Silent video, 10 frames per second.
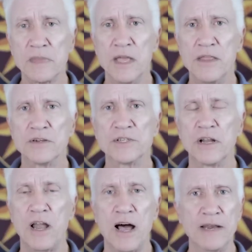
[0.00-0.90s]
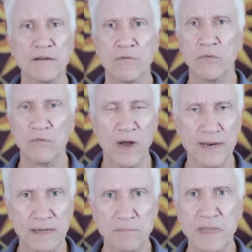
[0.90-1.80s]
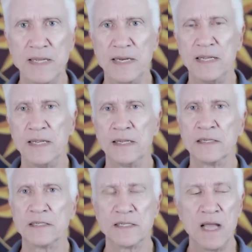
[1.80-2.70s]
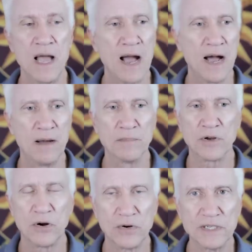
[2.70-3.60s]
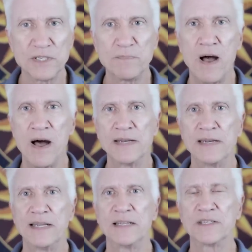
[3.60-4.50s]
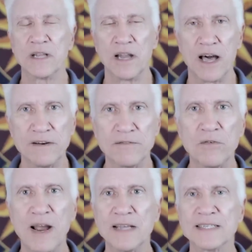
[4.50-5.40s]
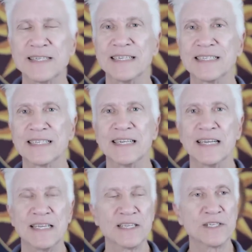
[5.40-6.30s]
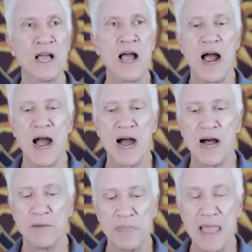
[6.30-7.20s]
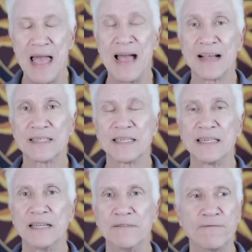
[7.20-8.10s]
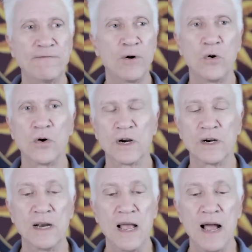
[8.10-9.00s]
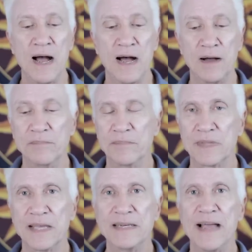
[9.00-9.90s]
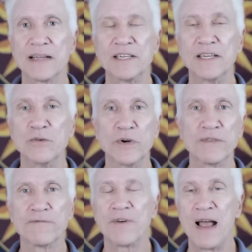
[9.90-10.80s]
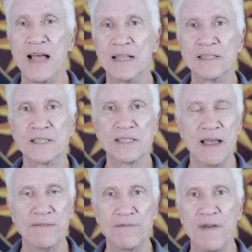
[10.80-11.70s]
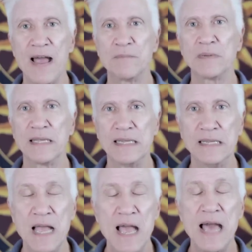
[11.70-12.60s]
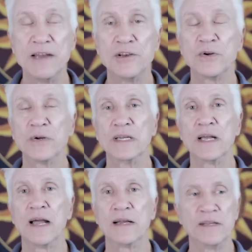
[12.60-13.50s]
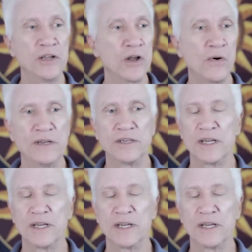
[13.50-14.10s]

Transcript: there's a lot of running meetings, correspondence, a lot of restlessness, excellent for connecting with friends and family and doing, you know, and